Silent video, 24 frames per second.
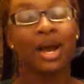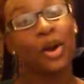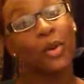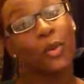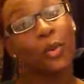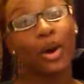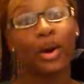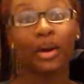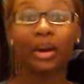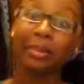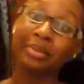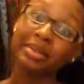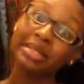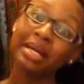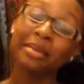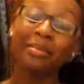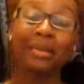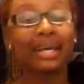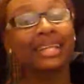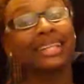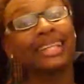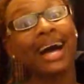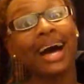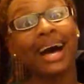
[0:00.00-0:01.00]
Welcome to my
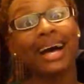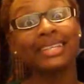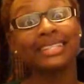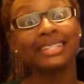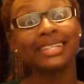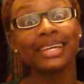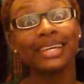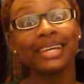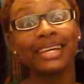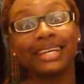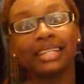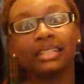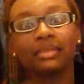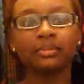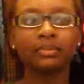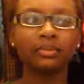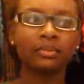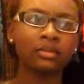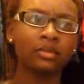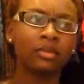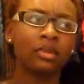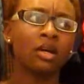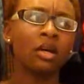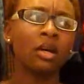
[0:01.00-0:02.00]
closet.
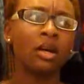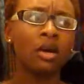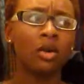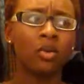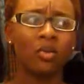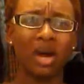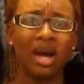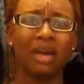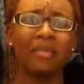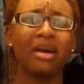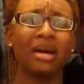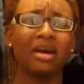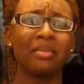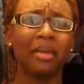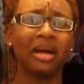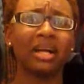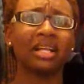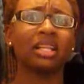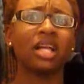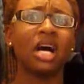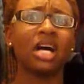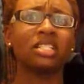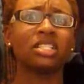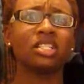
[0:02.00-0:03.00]
Why am I in my
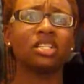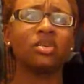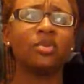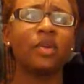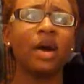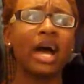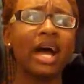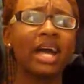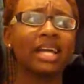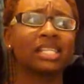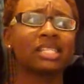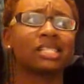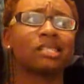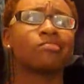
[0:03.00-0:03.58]
closet, you ask?